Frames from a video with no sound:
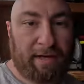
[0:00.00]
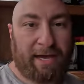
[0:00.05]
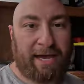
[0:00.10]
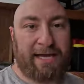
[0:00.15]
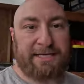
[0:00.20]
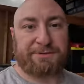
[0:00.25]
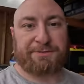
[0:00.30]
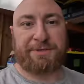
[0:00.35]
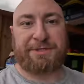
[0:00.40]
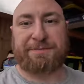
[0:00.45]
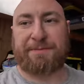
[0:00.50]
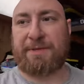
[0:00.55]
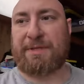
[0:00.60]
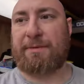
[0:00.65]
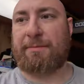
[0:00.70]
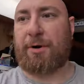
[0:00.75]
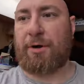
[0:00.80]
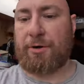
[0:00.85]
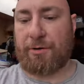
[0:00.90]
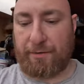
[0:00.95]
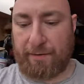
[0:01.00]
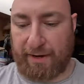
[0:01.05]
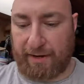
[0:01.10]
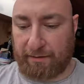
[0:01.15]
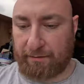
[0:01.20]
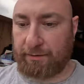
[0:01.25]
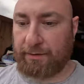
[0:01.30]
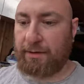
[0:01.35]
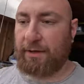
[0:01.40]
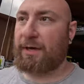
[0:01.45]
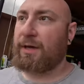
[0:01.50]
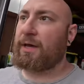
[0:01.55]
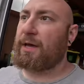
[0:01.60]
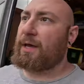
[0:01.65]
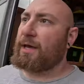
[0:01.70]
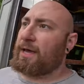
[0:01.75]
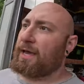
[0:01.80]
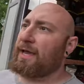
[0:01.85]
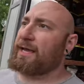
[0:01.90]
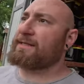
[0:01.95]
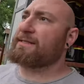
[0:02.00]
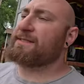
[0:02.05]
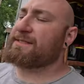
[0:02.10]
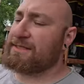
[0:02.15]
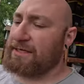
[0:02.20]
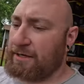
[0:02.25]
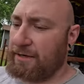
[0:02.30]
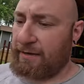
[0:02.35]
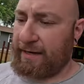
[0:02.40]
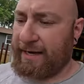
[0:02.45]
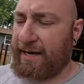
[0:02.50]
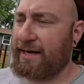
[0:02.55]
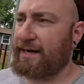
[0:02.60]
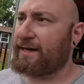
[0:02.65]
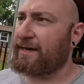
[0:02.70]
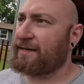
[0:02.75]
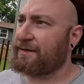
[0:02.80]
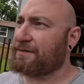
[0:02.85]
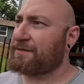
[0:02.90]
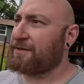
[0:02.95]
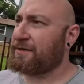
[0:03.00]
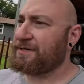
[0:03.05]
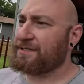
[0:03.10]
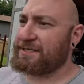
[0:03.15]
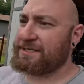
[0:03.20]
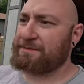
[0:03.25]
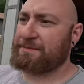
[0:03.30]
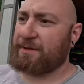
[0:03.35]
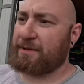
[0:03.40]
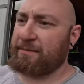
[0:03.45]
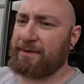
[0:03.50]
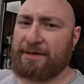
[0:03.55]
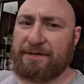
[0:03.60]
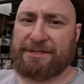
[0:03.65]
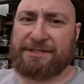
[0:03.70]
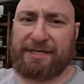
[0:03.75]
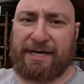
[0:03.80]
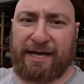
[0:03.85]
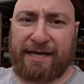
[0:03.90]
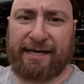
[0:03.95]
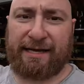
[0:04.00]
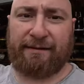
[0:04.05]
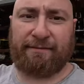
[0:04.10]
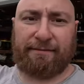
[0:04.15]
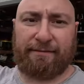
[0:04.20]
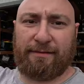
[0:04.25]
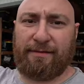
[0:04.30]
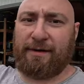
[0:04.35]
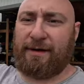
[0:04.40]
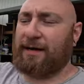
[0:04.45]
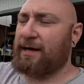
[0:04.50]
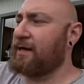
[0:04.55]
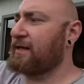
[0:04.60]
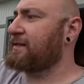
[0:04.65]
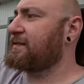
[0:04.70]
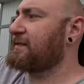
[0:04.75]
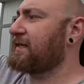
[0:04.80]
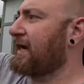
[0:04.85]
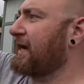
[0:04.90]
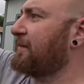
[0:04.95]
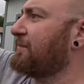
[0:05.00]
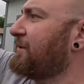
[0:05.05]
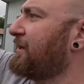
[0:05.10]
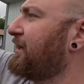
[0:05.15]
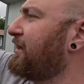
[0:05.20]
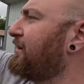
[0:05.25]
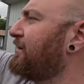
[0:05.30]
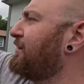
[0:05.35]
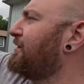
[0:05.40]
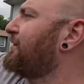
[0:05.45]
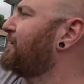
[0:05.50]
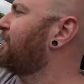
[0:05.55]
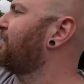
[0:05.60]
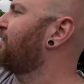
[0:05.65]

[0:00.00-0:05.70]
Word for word: as we spin the motor around. And so I got a 36 millimeter socket on top here.